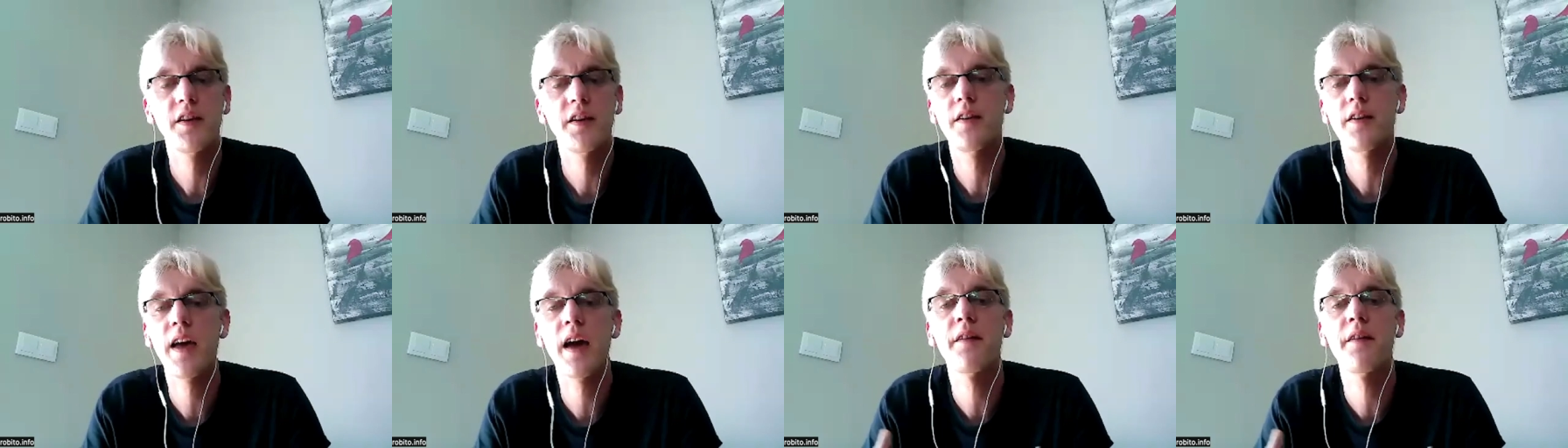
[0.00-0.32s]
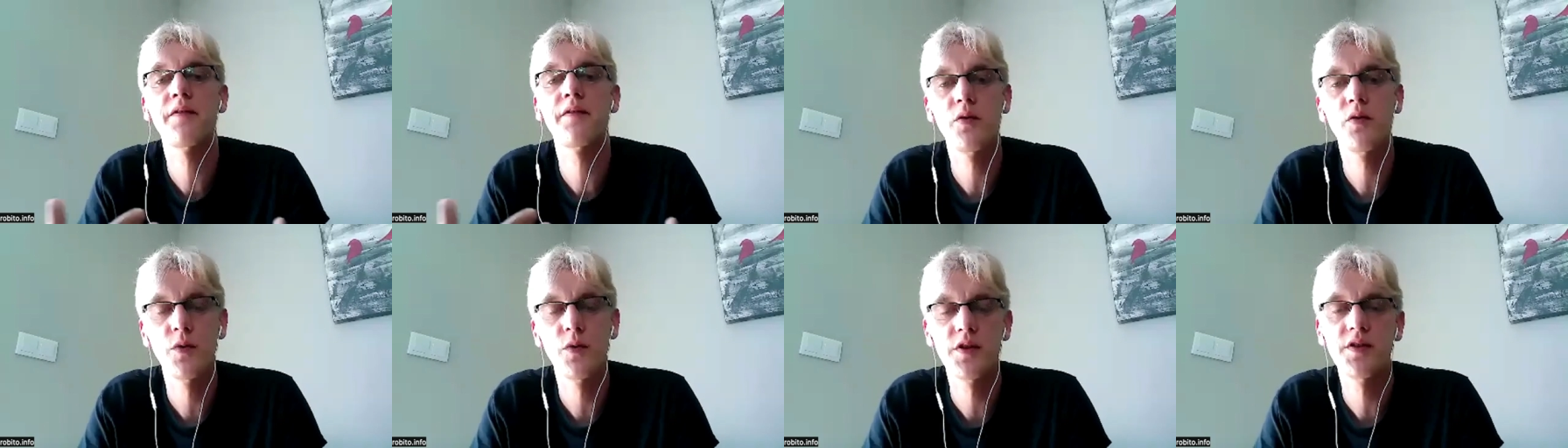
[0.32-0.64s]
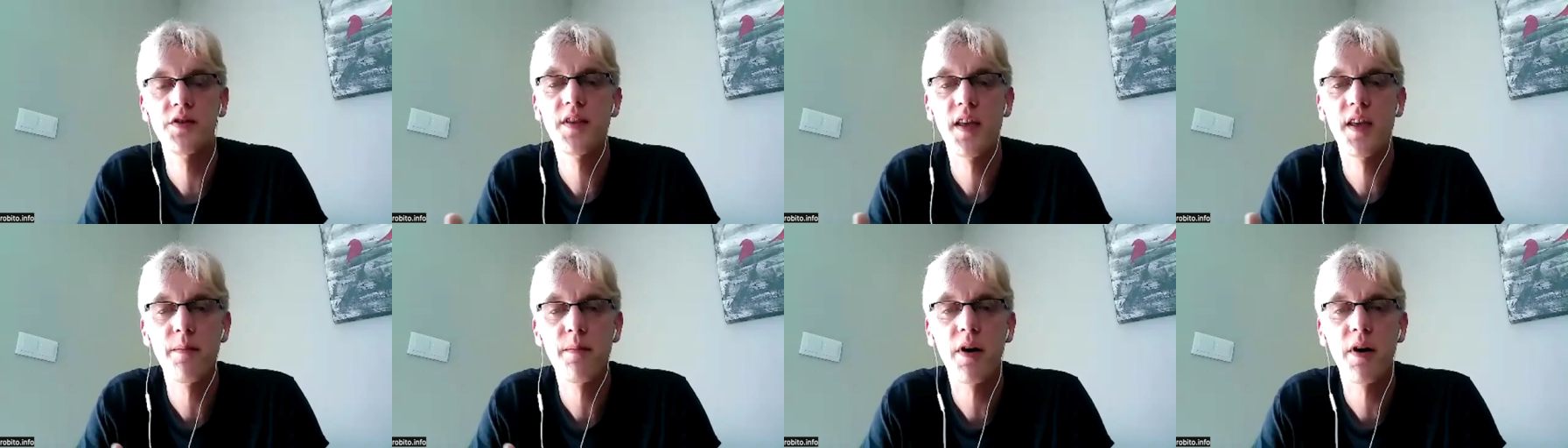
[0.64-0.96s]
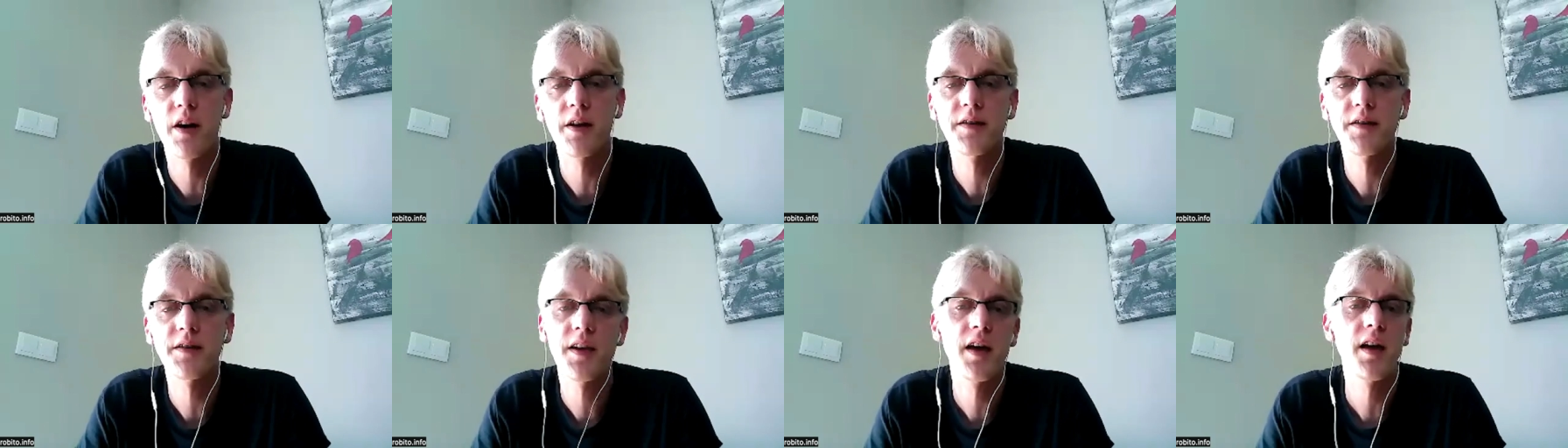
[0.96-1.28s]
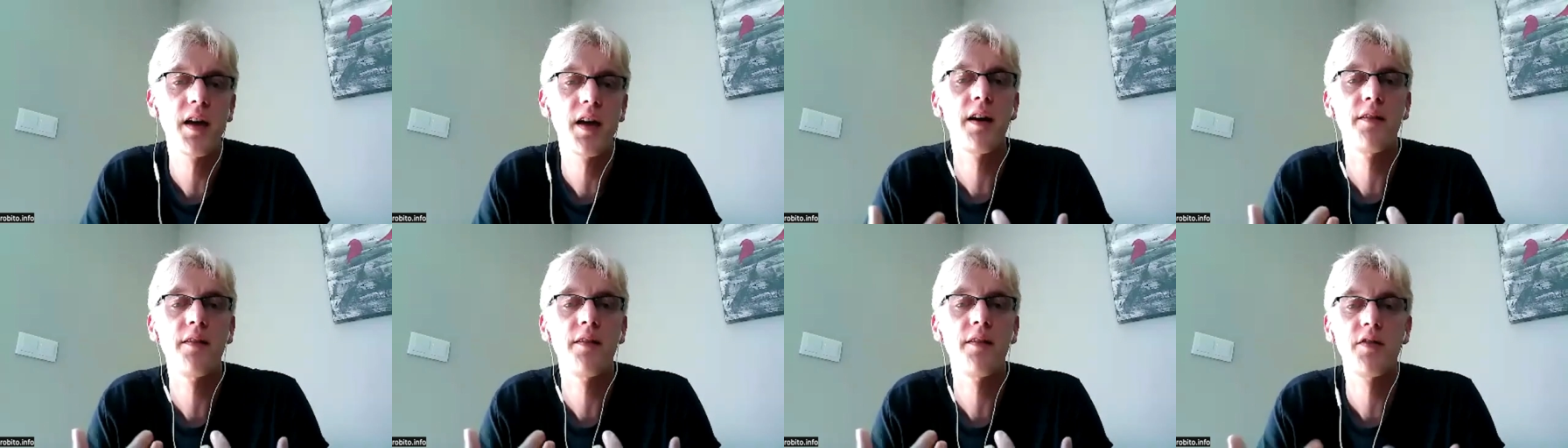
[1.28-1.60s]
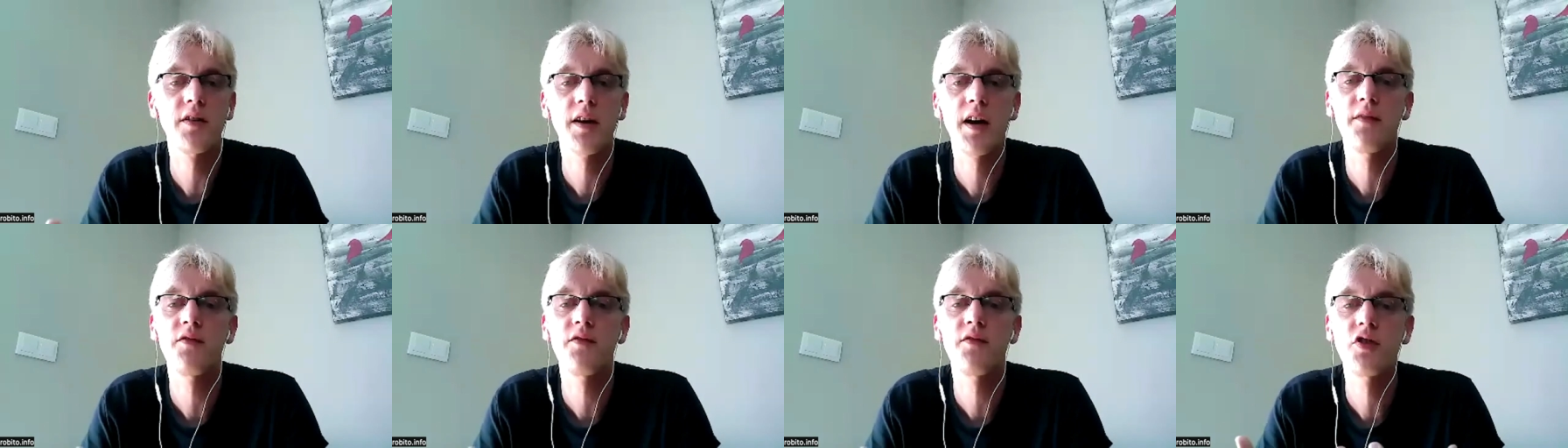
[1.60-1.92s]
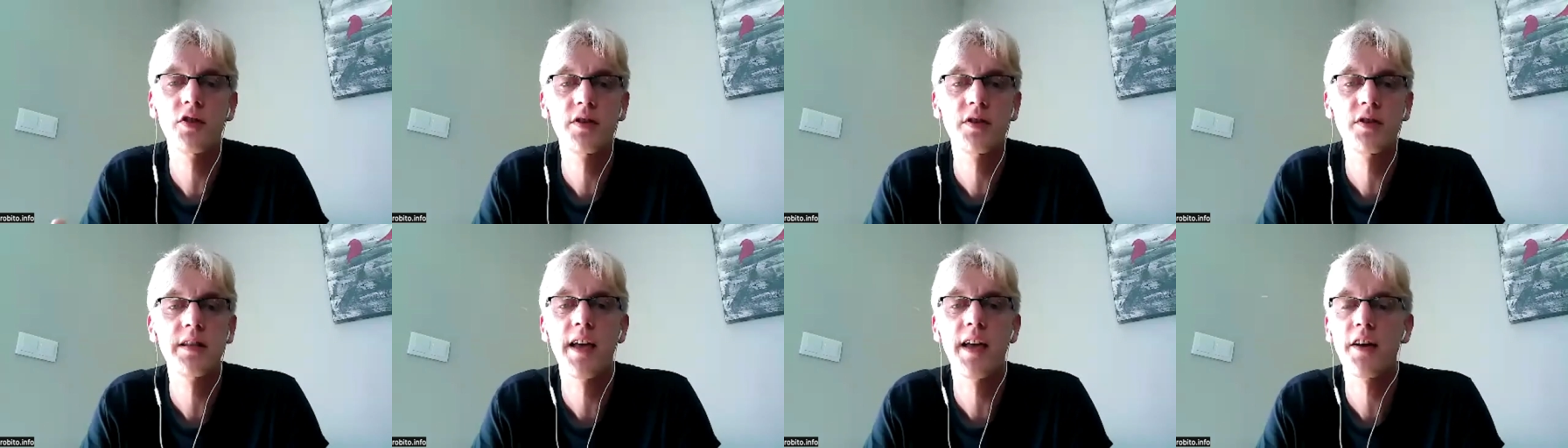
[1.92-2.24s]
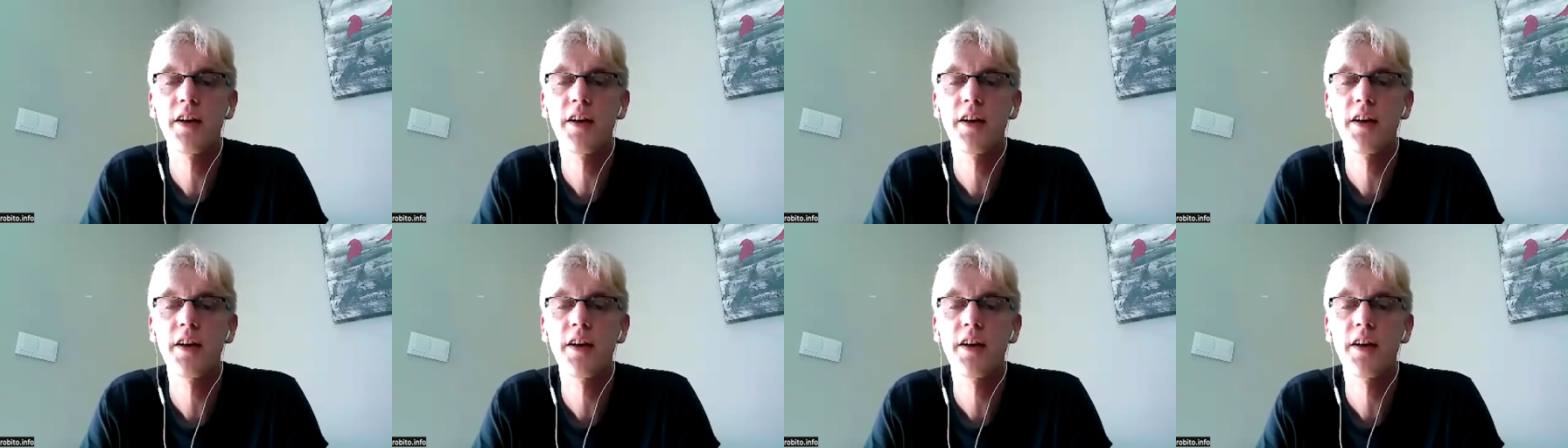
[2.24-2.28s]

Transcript: Afterwards, they might say, I've just let